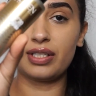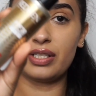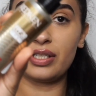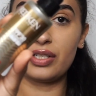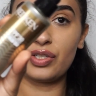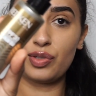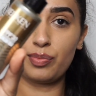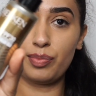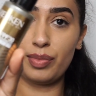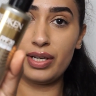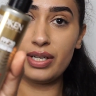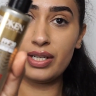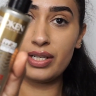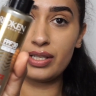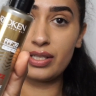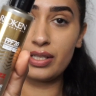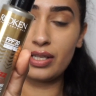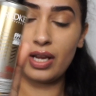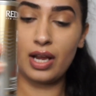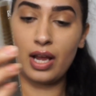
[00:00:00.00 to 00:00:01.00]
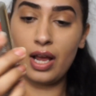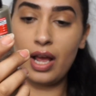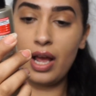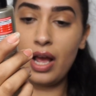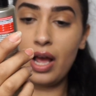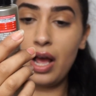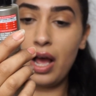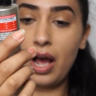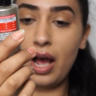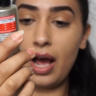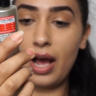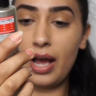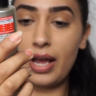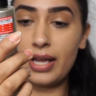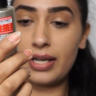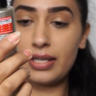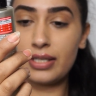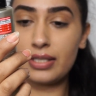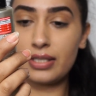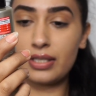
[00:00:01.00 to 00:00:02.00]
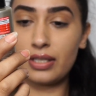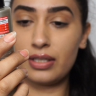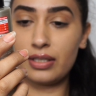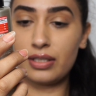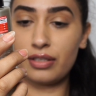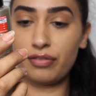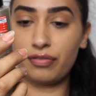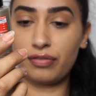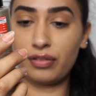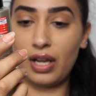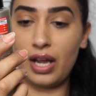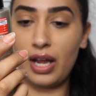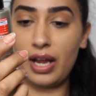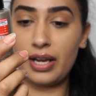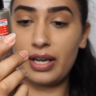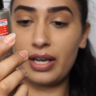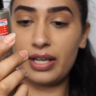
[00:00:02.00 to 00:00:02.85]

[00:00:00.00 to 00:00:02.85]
Dismiss Instant Deflate.